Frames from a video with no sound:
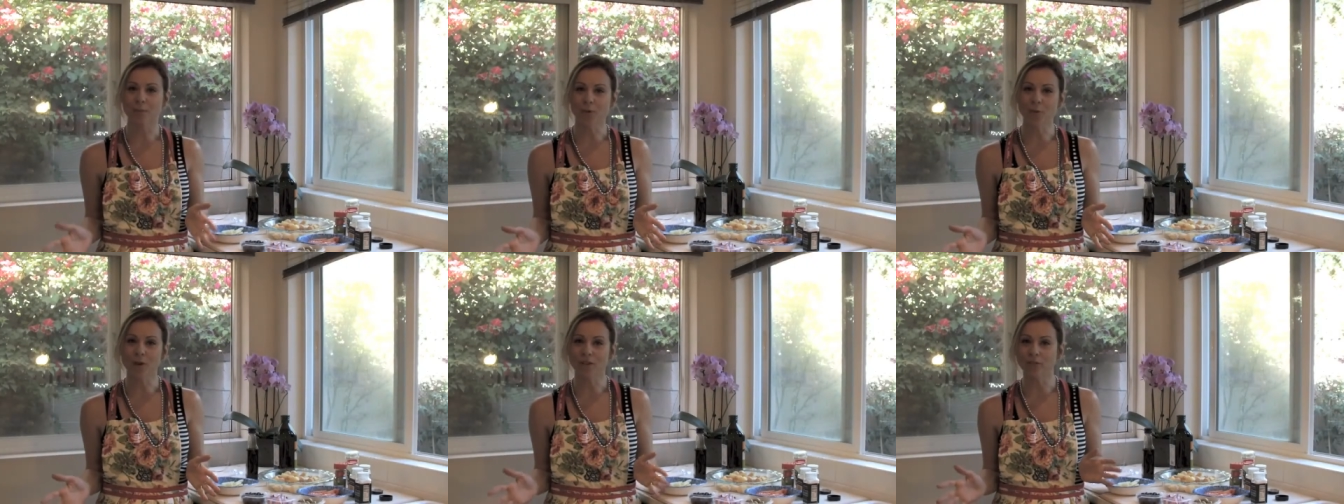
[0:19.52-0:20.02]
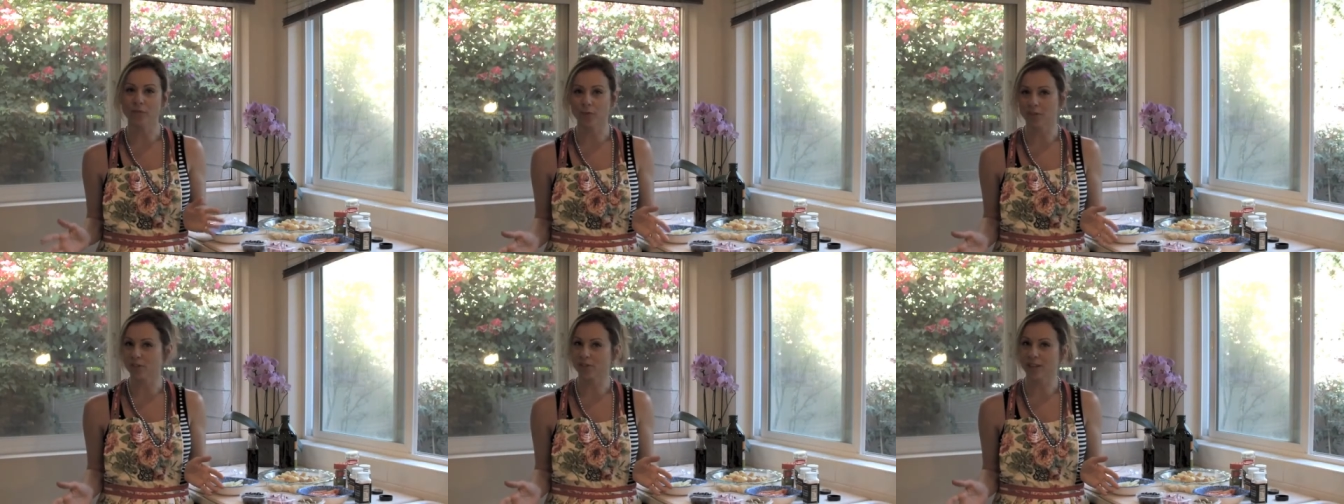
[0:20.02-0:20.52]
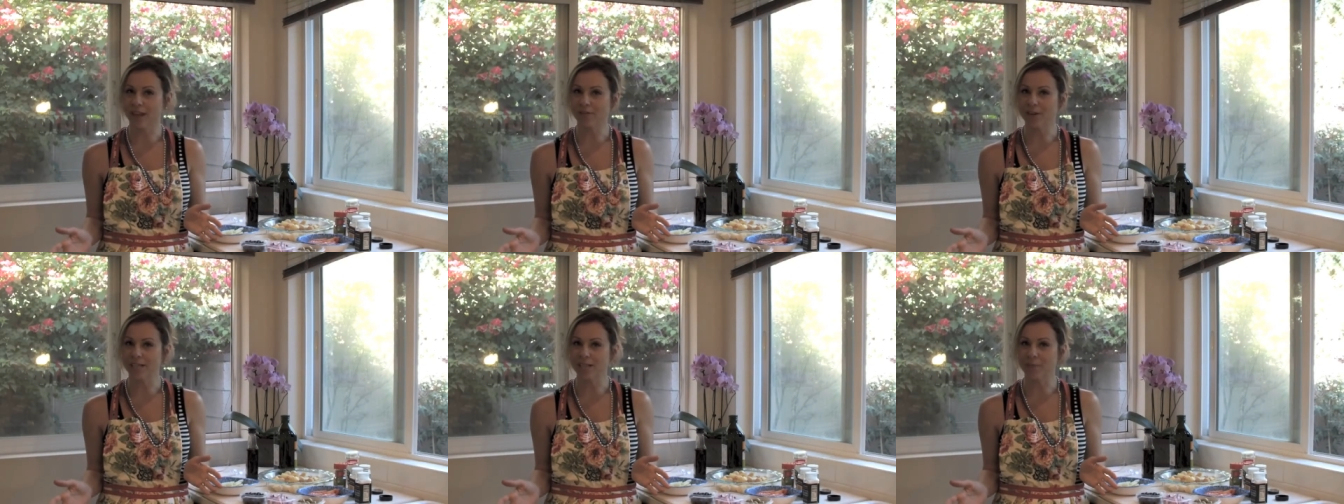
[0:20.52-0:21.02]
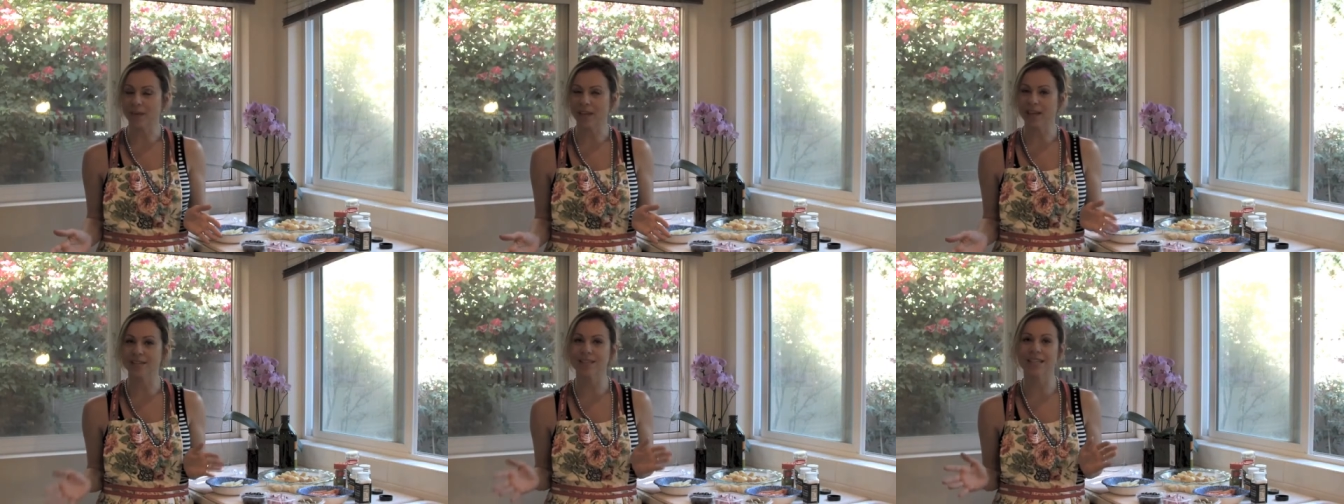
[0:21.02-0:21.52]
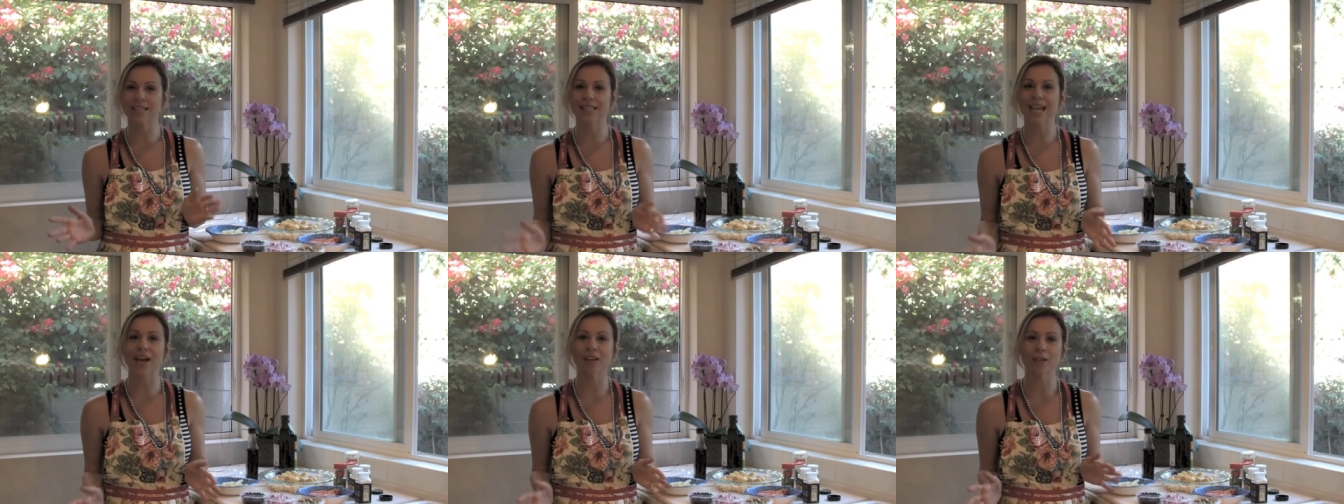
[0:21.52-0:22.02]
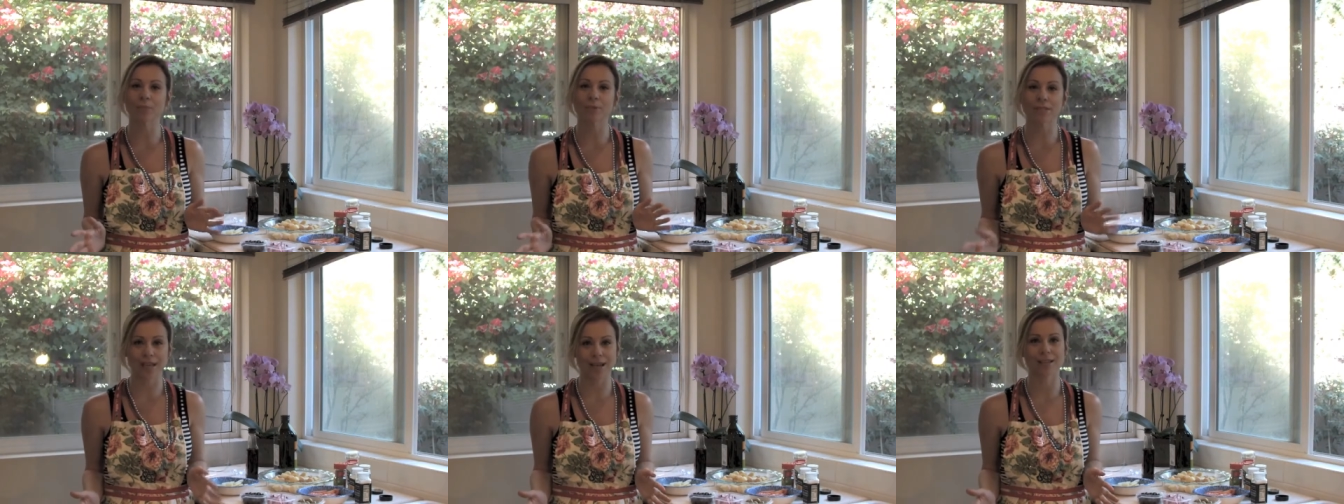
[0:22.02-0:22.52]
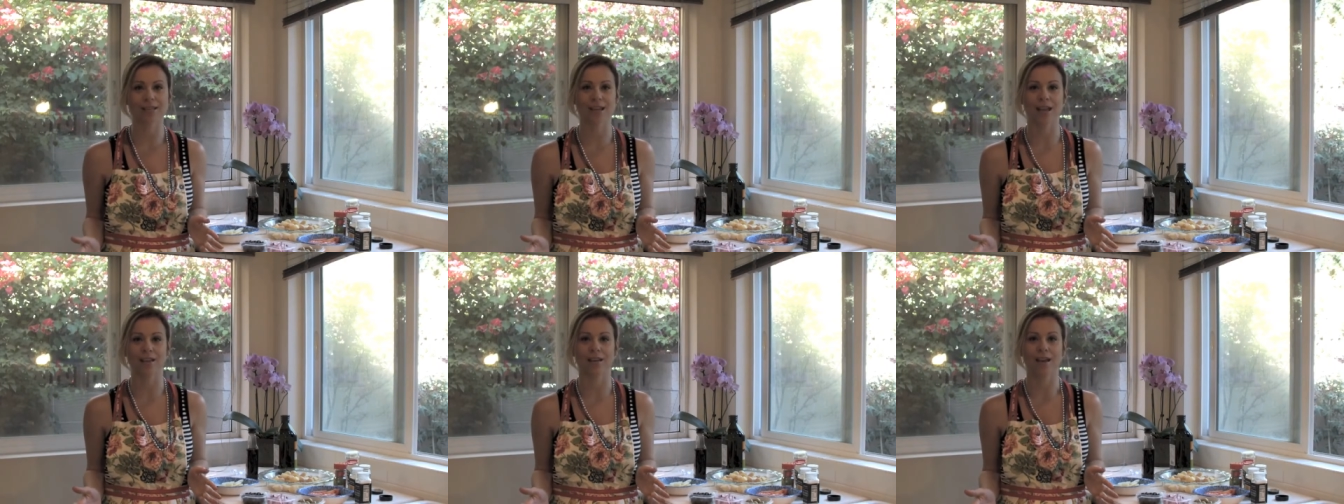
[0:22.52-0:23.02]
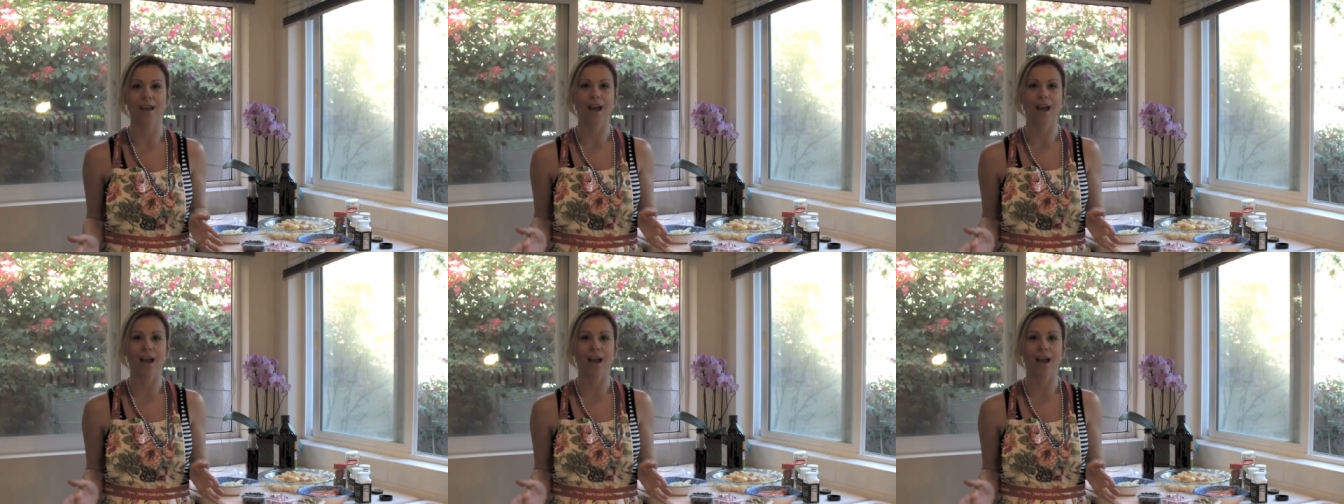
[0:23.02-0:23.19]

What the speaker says: number one 4th of July recipe is an Italian potato salad.